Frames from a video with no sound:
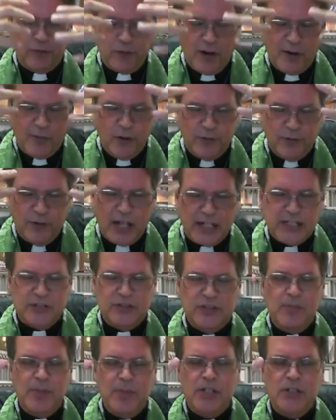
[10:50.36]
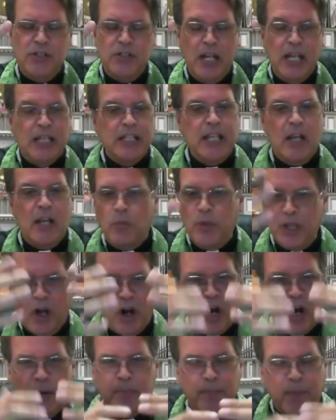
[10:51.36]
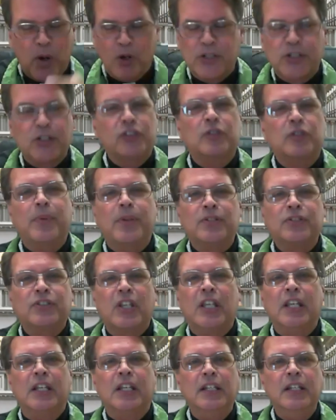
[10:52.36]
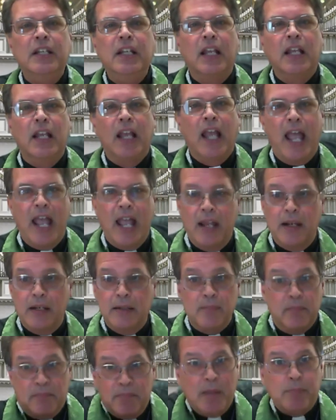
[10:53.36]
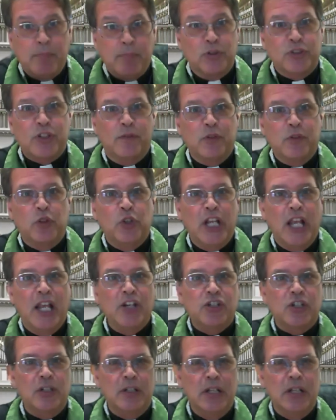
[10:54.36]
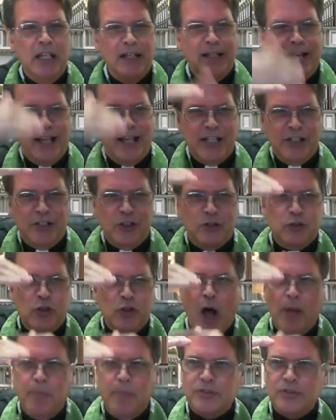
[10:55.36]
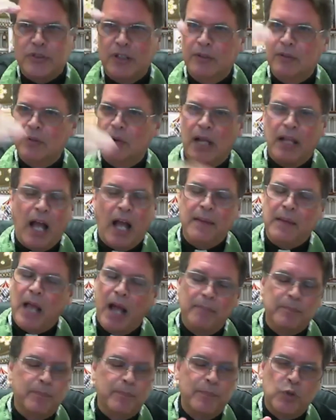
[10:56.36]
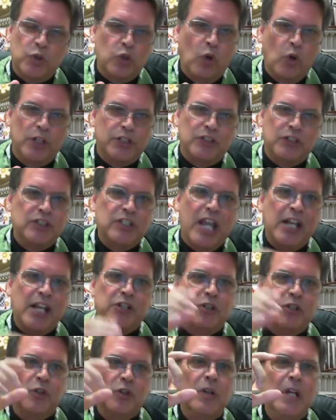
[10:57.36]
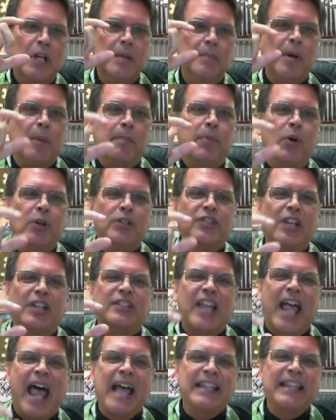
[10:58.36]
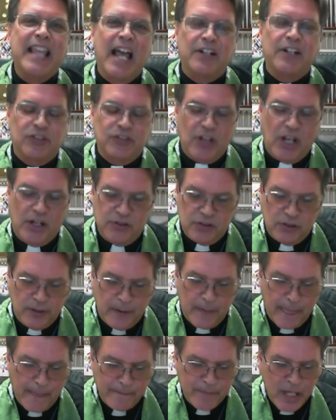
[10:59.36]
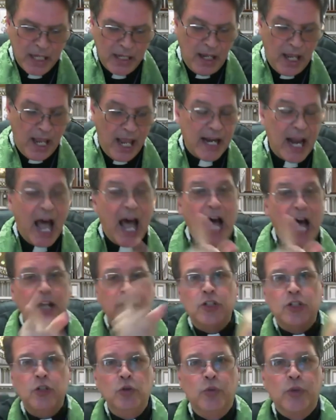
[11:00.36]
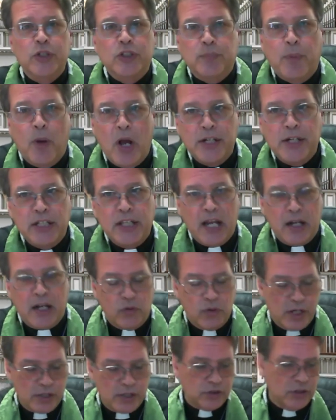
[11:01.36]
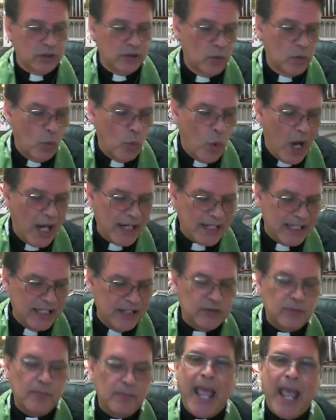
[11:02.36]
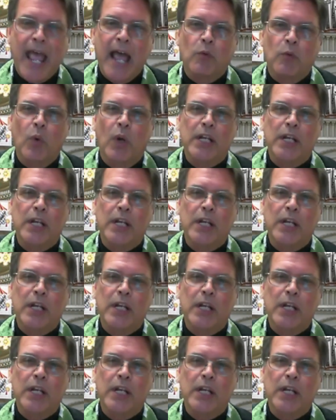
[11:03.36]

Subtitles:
reflect his image, yet we are participants in and members of creation. I think the psalmist, I'm sure it's intentional, but puts us at that center. And how do you respond to that question? What is man? What